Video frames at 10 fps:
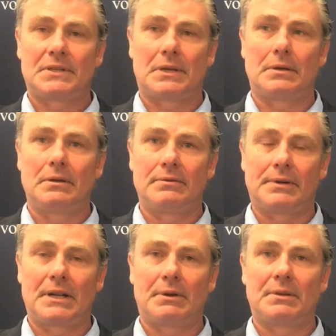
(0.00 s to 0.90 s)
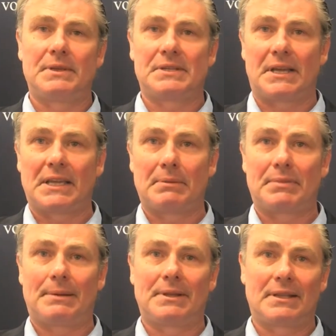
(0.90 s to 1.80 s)
So for anyone to be saying in
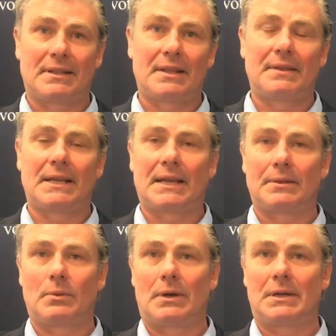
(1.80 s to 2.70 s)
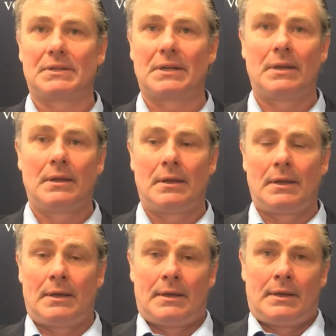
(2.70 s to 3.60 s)
public that they think otherwise,
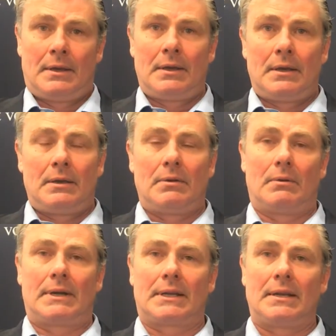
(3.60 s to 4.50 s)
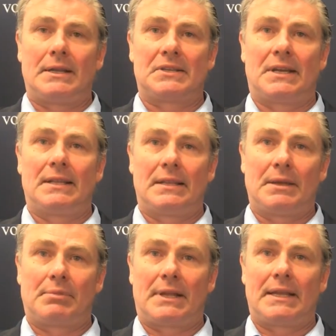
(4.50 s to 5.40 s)
well, one can only say that
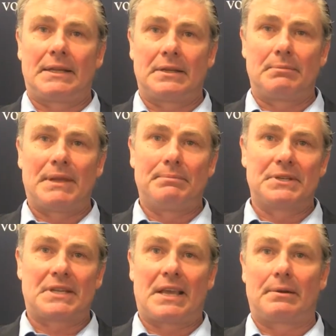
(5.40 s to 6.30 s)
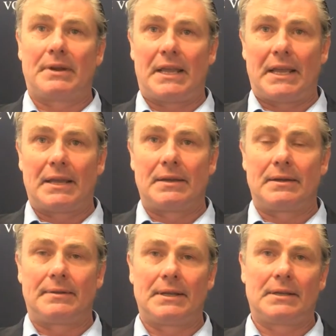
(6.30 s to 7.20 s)
they're playing to the members' gallery here.
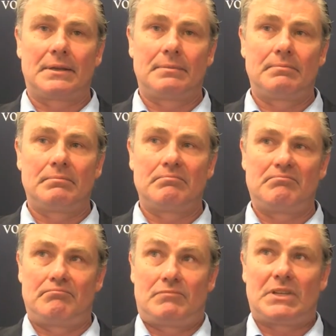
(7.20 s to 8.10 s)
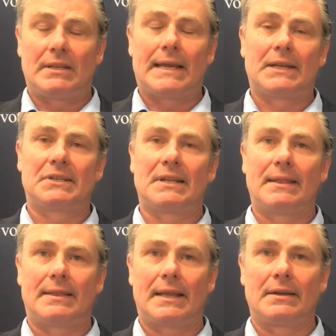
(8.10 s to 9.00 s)
And I think to that
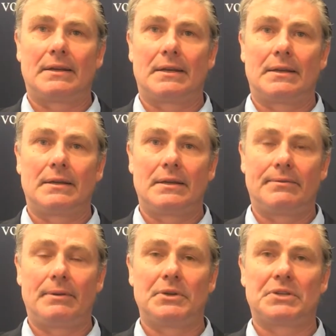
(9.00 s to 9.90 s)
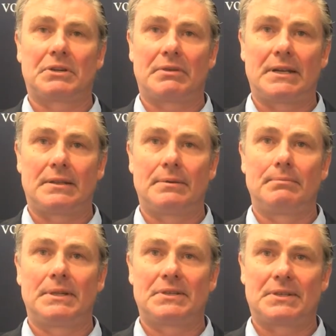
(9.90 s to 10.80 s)
extent, then, if we wish to credit
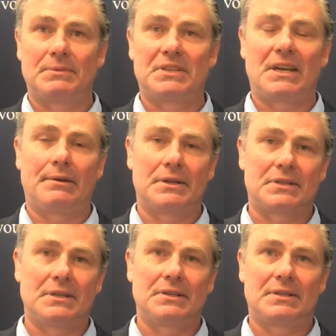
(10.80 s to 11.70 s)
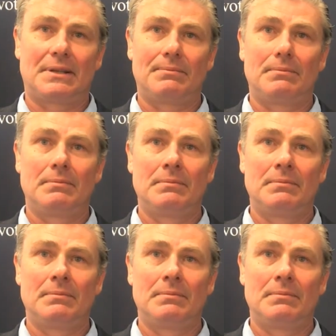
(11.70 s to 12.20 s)
them with some seriousness, then